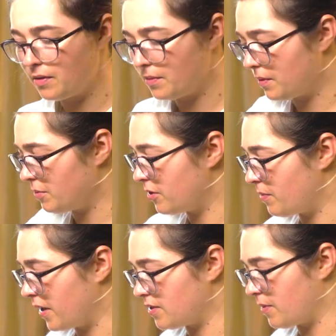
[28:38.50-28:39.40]
let me go
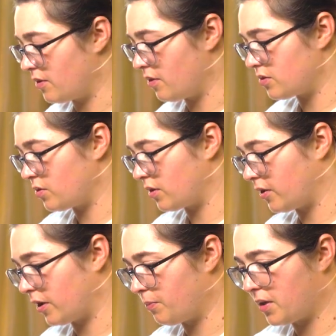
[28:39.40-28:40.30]
back to my notes real
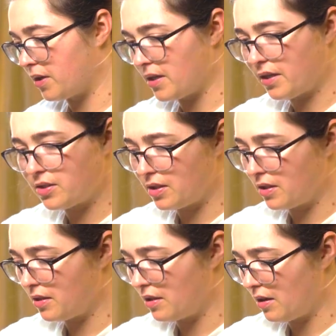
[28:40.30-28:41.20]
quick, because actually
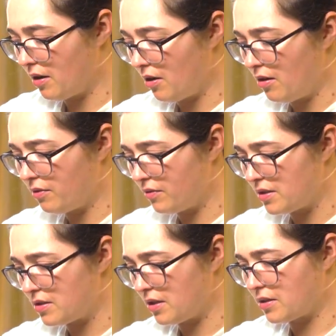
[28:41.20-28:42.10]
all of
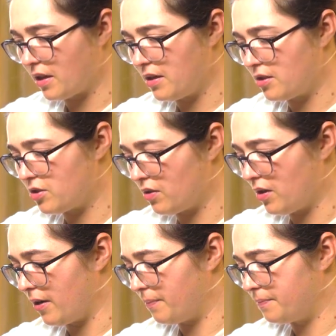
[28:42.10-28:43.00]
these things kind of showed
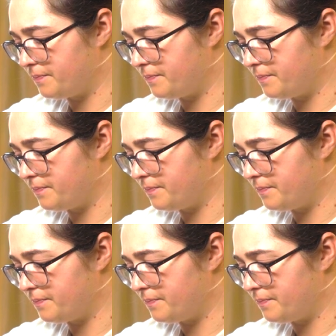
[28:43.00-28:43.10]
up.